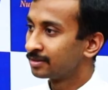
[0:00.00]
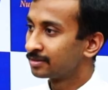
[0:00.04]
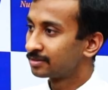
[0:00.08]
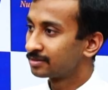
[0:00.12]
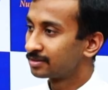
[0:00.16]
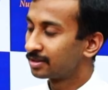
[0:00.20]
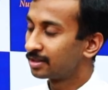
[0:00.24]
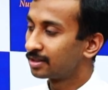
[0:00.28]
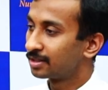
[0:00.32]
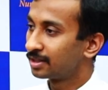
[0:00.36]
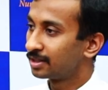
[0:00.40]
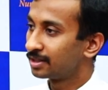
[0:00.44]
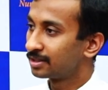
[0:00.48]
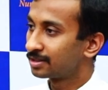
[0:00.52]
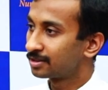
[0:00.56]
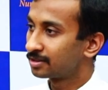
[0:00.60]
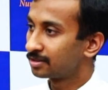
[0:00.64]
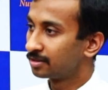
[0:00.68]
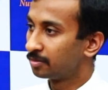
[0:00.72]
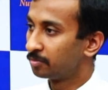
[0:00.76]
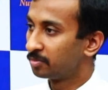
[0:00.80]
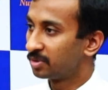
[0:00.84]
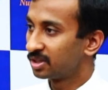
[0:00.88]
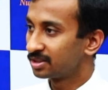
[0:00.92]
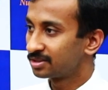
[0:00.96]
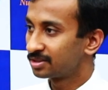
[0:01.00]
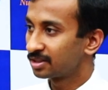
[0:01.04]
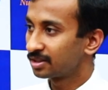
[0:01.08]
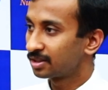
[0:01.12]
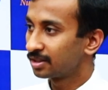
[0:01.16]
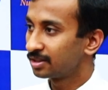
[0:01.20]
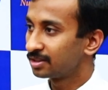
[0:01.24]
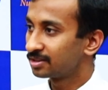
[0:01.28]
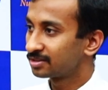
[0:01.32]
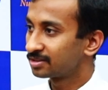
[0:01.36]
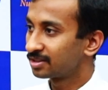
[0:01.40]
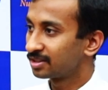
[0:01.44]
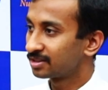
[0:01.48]
Sir, it
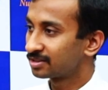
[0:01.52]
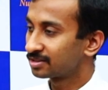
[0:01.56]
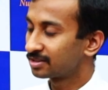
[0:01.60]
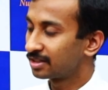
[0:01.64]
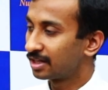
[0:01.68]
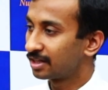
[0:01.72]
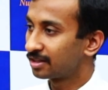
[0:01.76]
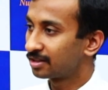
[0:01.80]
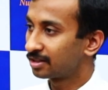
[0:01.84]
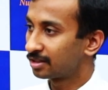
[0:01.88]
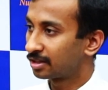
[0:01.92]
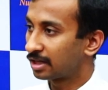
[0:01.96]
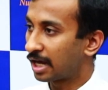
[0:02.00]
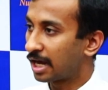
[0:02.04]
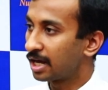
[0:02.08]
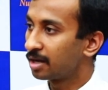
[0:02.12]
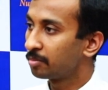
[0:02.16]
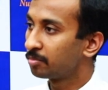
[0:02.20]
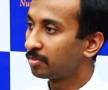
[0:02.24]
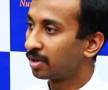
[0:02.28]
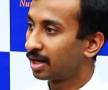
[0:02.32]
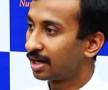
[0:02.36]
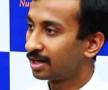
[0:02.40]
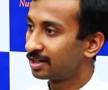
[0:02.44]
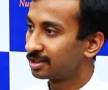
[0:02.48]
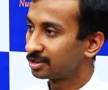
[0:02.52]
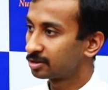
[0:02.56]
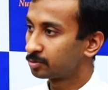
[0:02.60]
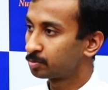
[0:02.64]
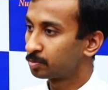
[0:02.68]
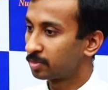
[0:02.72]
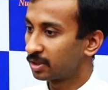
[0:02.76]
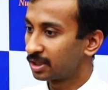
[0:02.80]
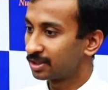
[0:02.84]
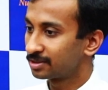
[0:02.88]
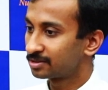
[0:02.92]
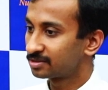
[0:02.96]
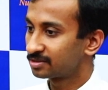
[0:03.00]
basically says that time and
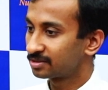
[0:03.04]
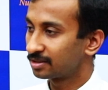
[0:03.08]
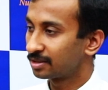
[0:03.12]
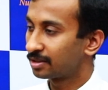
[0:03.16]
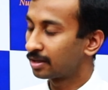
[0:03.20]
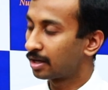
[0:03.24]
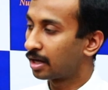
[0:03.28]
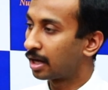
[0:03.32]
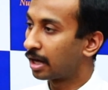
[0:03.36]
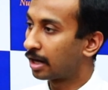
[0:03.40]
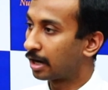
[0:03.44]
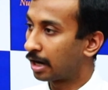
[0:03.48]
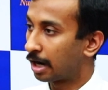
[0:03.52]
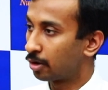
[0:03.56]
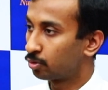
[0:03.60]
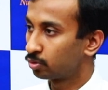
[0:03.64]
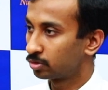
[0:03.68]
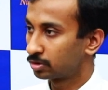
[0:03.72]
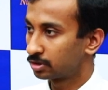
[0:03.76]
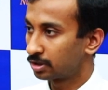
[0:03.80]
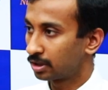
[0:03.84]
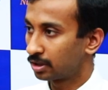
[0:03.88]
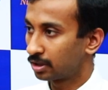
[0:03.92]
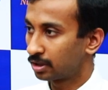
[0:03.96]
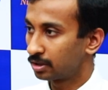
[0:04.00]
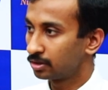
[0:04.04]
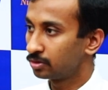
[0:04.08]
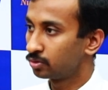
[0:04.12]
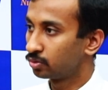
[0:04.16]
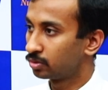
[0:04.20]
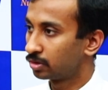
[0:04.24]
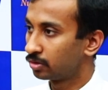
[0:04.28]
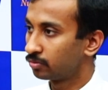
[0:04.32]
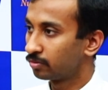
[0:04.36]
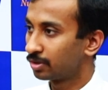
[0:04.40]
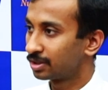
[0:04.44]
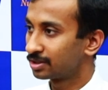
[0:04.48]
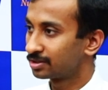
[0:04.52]
space around the
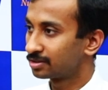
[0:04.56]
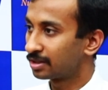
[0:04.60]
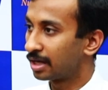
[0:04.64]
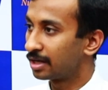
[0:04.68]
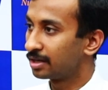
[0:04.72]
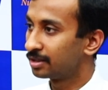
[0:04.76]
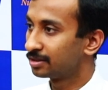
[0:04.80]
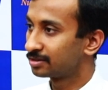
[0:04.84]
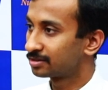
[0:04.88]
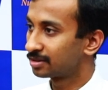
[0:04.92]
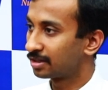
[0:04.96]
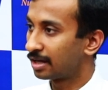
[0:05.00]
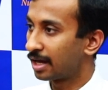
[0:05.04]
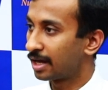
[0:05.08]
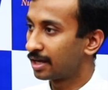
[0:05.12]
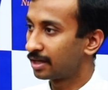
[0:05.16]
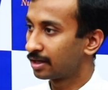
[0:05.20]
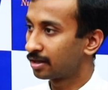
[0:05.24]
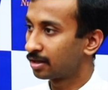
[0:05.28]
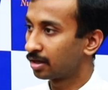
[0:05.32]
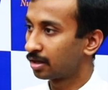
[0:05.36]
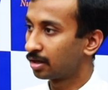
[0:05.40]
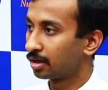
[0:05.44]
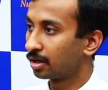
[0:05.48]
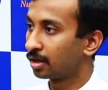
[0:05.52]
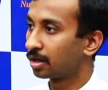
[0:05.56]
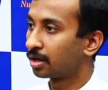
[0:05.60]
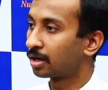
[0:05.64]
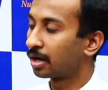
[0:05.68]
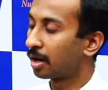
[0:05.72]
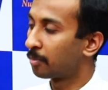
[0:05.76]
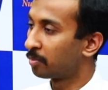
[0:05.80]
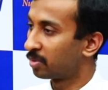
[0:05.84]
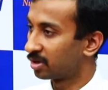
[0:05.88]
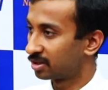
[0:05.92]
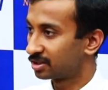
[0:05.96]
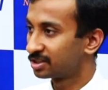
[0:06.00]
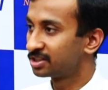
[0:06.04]
universe is like a
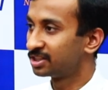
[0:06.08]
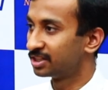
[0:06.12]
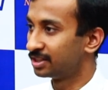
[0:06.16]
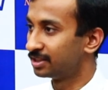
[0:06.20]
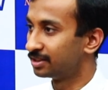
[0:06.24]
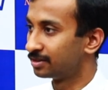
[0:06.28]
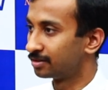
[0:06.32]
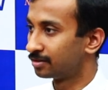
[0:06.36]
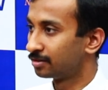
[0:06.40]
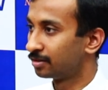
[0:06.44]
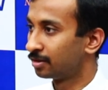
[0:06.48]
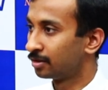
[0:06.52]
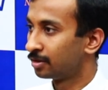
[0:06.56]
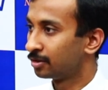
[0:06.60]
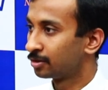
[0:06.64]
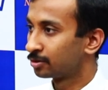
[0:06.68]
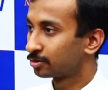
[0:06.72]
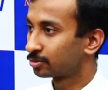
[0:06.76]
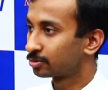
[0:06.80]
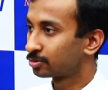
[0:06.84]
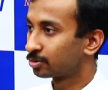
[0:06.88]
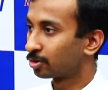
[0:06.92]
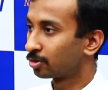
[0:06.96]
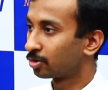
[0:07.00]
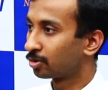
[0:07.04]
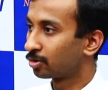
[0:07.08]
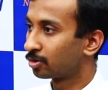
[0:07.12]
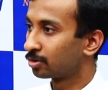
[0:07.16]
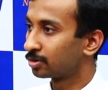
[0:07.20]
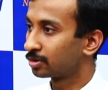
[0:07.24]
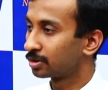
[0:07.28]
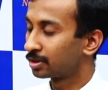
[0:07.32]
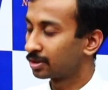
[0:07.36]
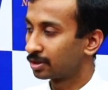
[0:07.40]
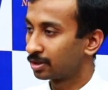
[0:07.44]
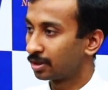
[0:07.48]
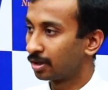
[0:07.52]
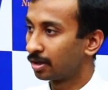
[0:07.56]
rubber sheet.
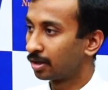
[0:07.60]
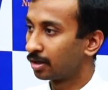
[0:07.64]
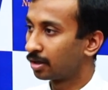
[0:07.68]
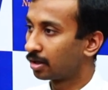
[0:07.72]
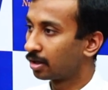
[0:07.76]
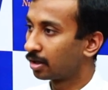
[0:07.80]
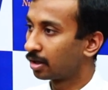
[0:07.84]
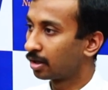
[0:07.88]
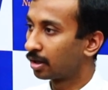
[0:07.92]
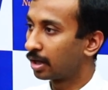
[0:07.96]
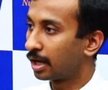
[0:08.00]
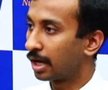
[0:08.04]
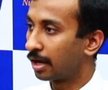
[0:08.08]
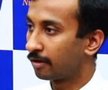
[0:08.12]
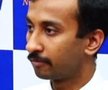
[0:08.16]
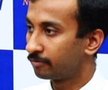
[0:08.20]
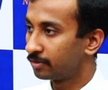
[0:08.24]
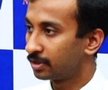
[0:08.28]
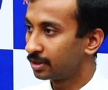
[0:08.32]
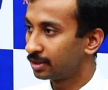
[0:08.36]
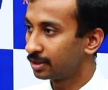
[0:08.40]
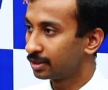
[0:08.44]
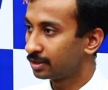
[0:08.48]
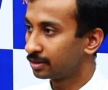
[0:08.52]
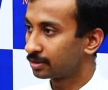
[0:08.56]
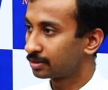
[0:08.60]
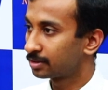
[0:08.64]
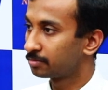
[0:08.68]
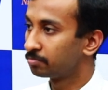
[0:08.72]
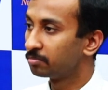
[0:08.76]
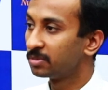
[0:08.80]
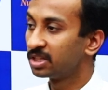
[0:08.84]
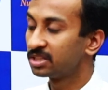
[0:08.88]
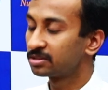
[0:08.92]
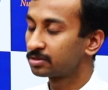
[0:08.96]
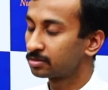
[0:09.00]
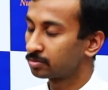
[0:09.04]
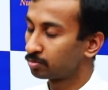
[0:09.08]
So basically
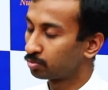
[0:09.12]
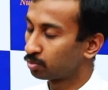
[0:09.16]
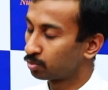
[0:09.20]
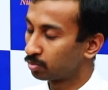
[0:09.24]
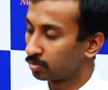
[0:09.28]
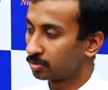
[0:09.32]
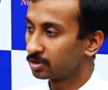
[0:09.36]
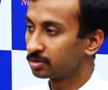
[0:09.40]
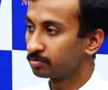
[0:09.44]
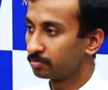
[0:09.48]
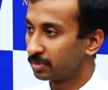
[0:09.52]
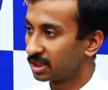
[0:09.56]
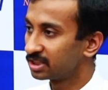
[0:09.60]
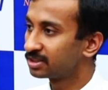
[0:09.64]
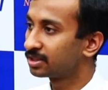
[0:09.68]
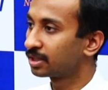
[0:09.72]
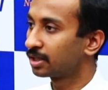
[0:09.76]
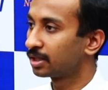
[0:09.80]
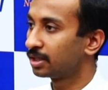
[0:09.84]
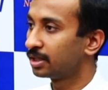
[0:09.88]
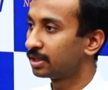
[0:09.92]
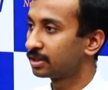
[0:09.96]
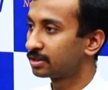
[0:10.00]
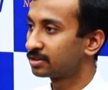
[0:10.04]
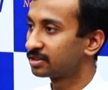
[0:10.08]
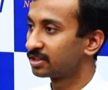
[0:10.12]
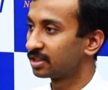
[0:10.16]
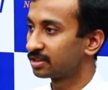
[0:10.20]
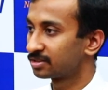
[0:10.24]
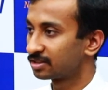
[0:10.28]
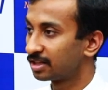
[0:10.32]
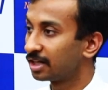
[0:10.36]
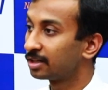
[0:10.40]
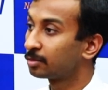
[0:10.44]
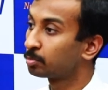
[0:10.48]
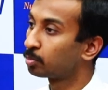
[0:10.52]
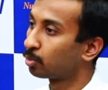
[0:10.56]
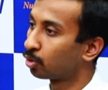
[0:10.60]
it says
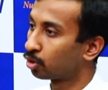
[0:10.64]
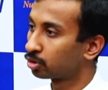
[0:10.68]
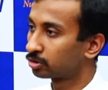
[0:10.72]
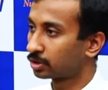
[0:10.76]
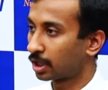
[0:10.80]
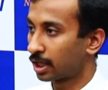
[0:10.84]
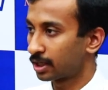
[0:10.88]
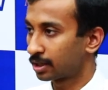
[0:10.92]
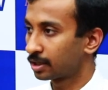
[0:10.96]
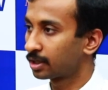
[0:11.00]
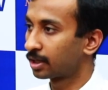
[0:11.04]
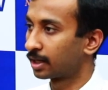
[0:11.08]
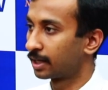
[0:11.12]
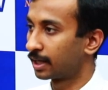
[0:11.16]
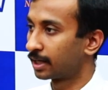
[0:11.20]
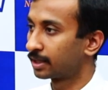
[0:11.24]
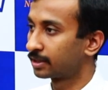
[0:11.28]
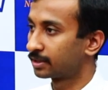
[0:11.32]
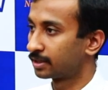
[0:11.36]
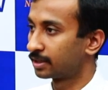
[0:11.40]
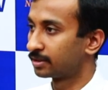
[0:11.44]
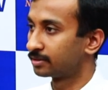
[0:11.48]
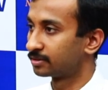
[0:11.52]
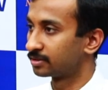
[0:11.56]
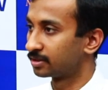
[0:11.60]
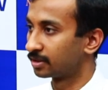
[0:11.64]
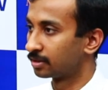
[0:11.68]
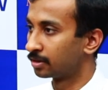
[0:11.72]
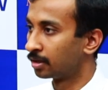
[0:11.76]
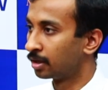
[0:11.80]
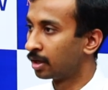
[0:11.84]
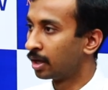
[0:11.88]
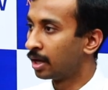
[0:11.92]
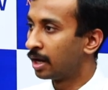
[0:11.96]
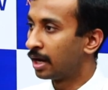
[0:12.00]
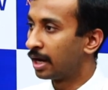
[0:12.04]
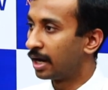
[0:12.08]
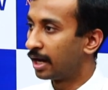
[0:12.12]
that both are connected, sir,
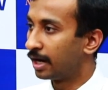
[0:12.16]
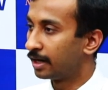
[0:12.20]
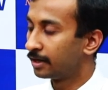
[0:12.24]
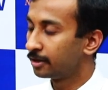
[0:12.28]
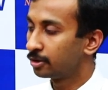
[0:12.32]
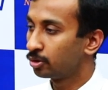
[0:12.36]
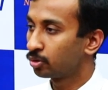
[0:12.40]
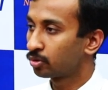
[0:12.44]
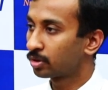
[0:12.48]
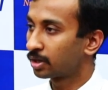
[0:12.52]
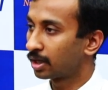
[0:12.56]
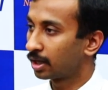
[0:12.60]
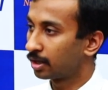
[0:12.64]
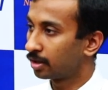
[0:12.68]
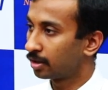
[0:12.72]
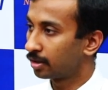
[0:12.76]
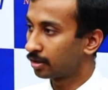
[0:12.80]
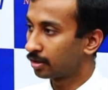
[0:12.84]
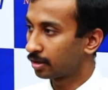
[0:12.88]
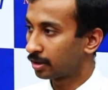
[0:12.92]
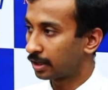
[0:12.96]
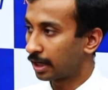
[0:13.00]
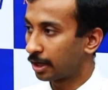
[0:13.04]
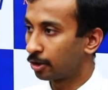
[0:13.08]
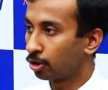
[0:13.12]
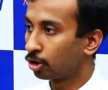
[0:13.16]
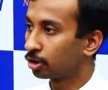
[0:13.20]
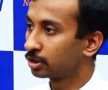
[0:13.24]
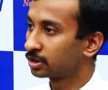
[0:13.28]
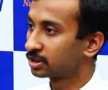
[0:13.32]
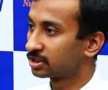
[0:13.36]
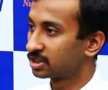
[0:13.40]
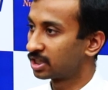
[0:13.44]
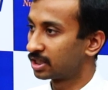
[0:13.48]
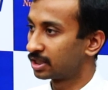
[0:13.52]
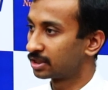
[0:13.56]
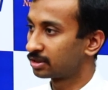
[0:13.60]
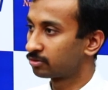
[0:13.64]
and you
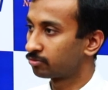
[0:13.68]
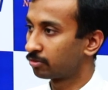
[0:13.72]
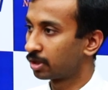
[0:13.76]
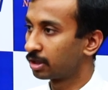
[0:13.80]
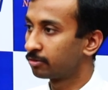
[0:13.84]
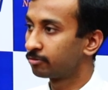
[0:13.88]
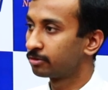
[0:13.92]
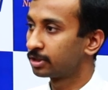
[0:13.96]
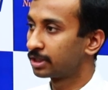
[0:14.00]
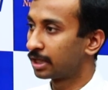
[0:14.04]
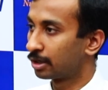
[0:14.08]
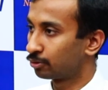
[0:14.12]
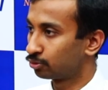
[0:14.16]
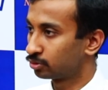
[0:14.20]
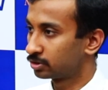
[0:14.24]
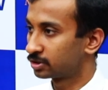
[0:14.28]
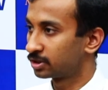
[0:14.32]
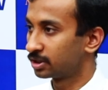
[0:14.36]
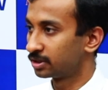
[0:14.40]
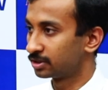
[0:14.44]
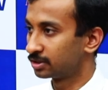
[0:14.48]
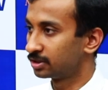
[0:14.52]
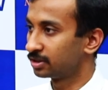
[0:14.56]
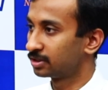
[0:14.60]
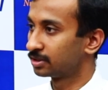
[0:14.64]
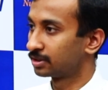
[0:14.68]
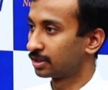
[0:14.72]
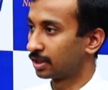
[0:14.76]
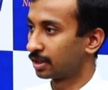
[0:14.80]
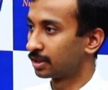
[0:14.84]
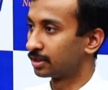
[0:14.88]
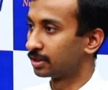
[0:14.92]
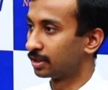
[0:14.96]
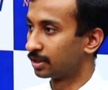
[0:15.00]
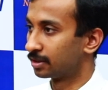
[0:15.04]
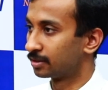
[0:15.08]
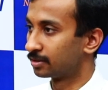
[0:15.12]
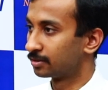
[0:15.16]
cannot change one without changing the
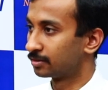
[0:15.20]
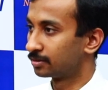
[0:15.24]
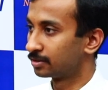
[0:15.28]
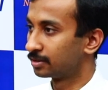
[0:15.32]
other.